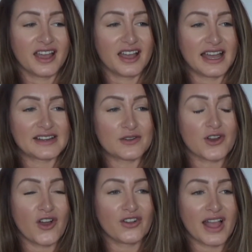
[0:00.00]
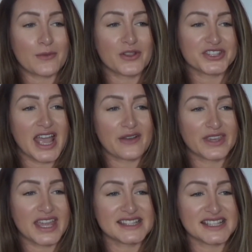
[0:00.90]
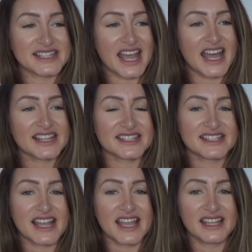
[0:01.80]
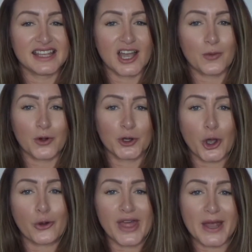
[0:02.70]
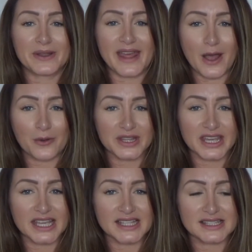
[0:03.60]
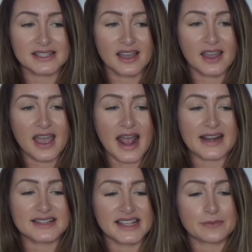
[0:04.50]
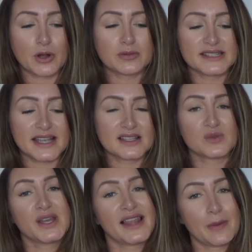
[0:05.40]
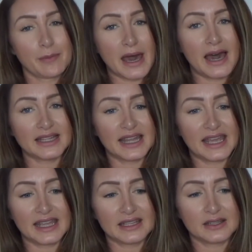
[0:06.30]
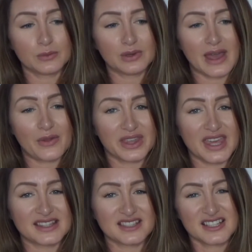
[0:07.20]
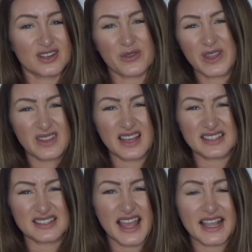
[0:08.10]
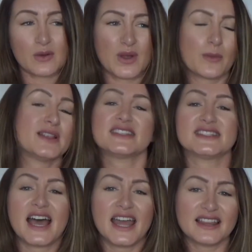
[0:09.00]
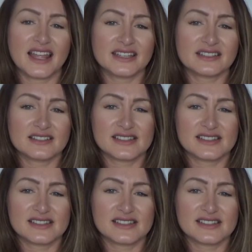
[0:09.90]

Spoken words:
I don't know, like once you have kids, it's hard to say I want to go there without the kids. I'd probably say somewhere like Bali without the kids, because I don't think that's, like when I went to Thailand